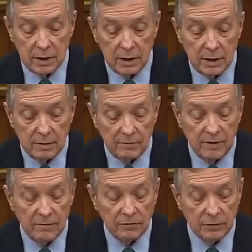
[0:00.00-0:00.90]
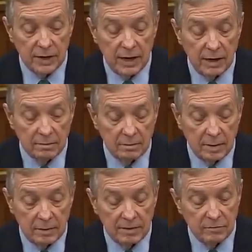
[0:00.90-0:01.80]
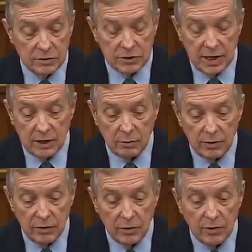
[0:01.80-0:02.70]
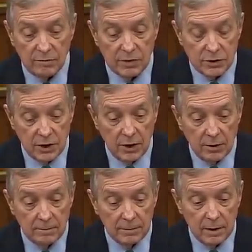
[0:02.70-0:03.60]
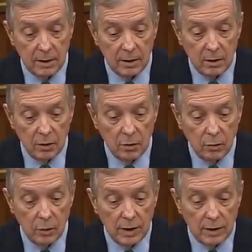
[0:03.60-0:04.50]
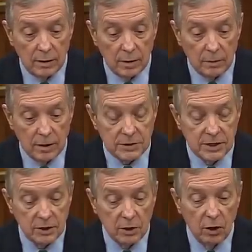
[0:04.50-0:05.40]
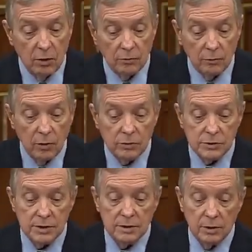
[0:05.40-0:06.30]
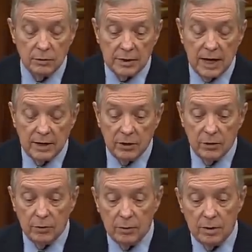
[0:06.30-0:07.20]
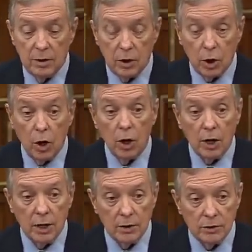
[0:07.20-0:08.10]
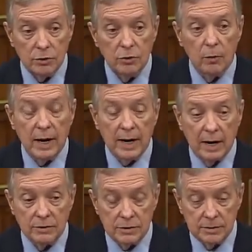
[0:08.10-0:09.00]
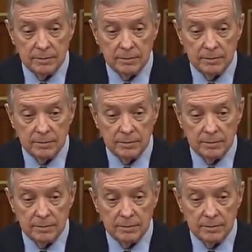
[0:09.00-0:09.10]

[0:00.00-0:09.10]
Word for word: a fateful day, I believe it was January 3rd of this year, when the president called Rosen, O'Donohue, Clark to the White House